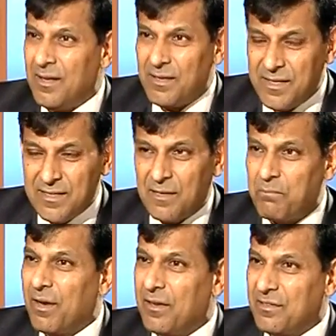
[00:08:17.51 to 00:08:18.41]
These are
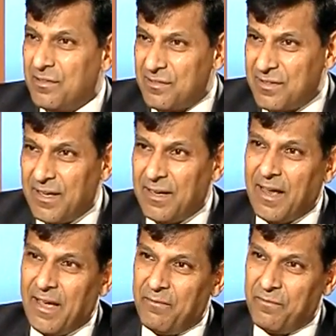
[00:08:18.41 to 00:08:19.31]
places that
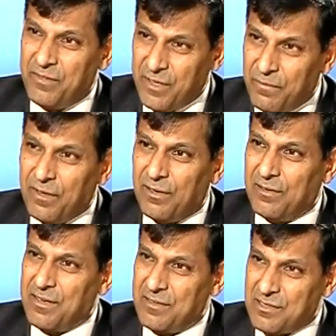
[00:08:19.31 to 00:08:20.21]
have
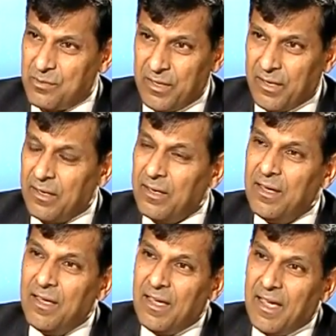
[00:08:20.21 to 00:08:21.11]
difficulties today,
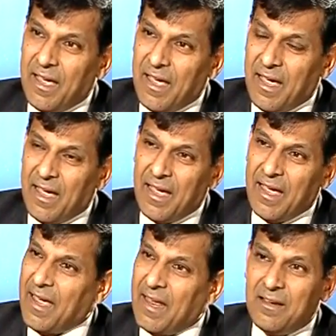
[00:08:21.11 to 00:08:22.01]

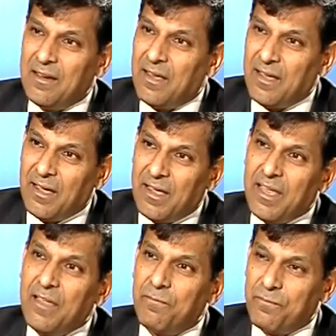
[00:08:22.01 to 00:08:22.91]
and
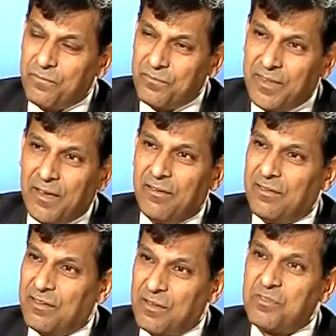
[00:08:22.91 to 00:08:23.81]
if there is
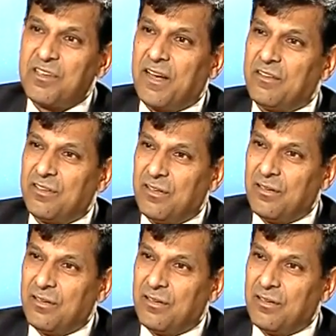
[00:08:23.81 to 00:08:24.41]
a substantial